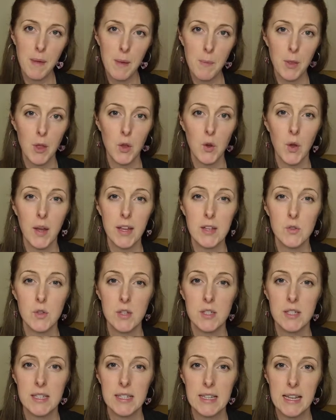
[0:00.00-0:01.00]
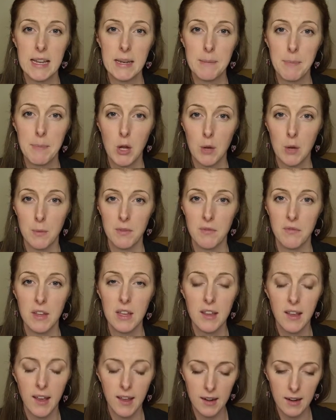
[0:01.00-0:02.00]
people are not interested in becoming
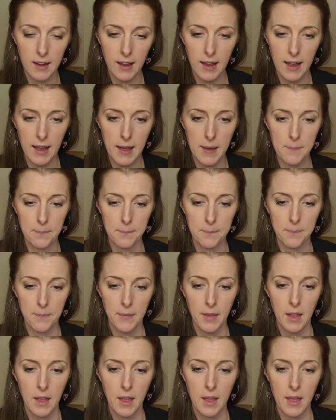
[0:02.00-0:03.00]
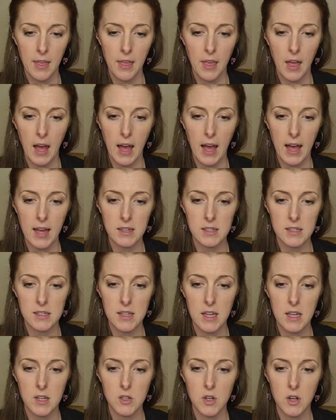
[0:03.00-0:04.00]
vegan, and
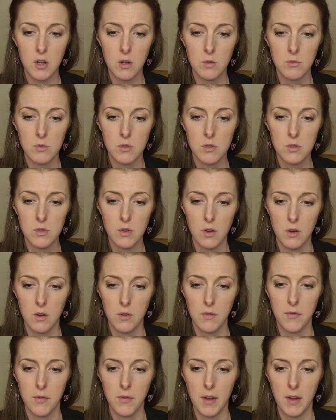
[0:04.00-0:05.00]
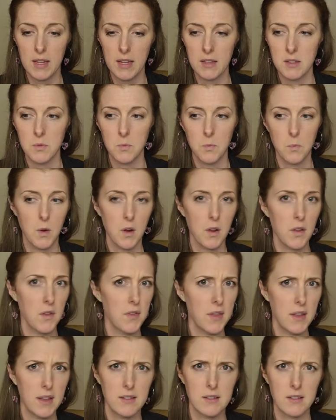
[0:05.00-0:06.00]
they don't sort of, it's one of the
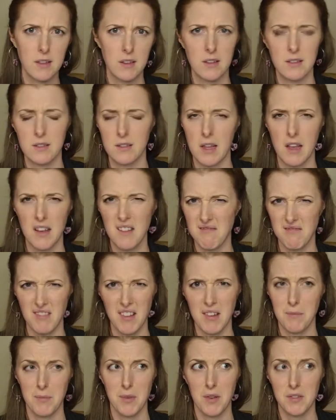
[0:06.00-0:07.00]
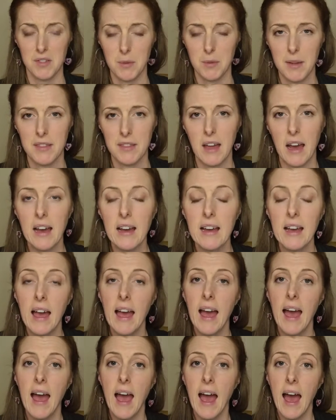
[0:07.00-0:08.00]
things that is like, oh no, I'm not doing that.
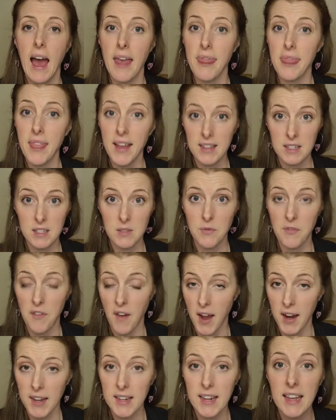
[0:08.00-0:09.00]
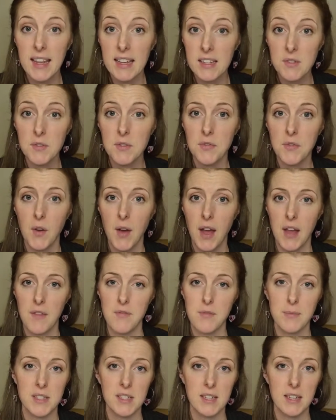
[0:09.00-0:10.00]
And that's fine, it isn't for
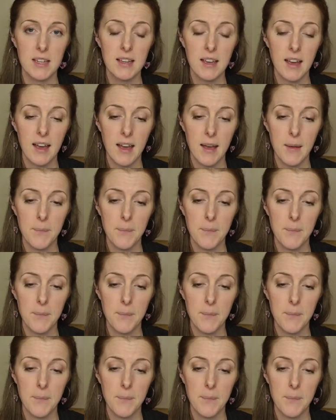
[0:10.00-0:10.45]
everybody.